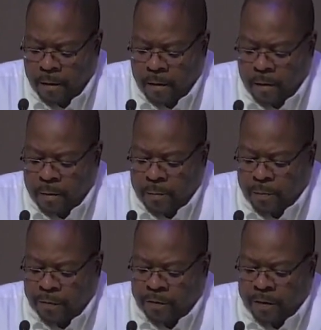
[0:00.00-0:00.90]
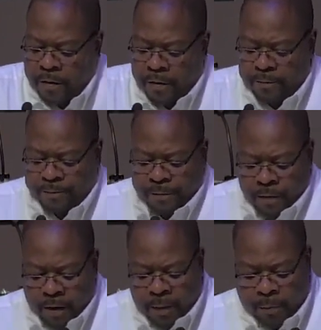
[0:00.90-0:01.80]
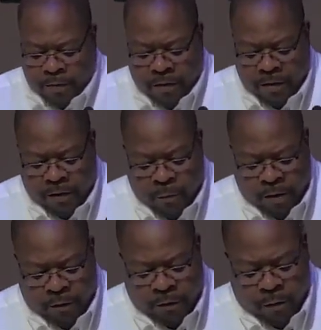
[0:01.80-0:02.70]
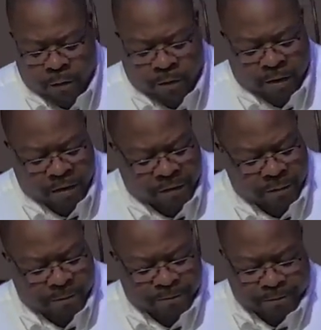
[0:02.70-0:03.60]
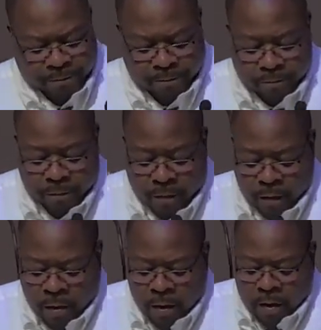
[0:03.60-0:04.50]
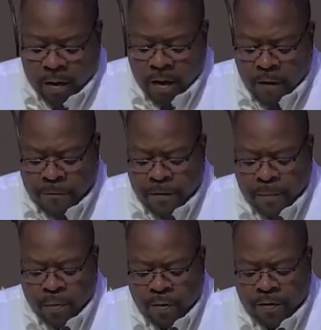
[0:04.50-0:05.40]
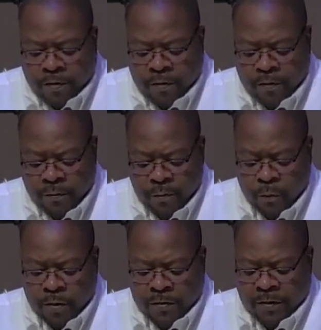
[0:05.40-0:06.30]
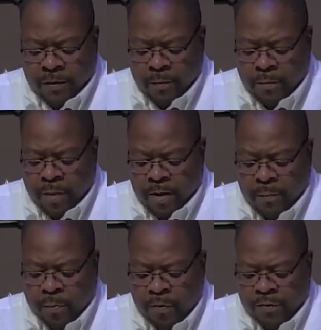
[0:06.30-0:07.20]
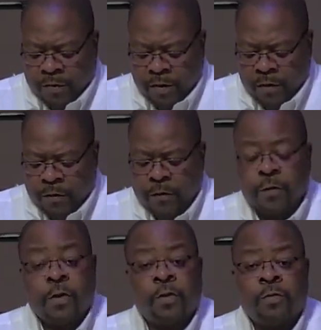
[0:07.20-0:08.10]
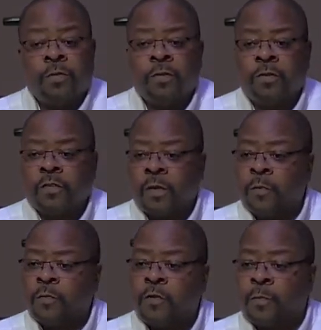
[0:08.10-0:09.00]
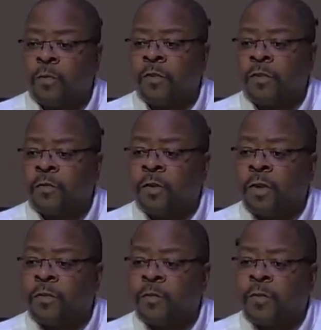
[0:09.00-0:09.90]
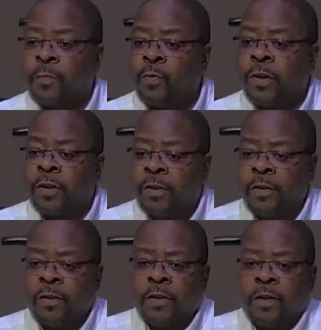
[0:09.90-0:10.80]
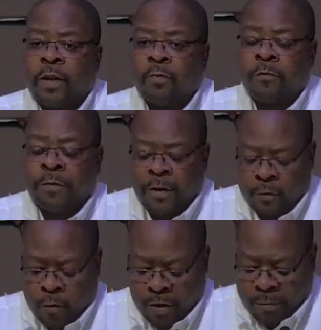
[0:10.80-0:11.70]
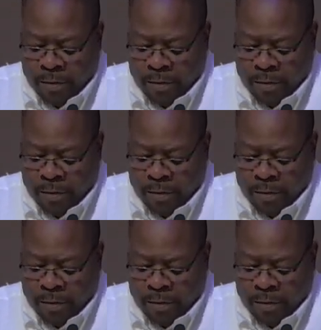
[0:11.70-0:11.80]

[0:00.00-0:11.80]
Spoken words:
I presented the work to the congregation. After the project, we did many projects, as you know. Some of those projects you supported, we've done quite a bit.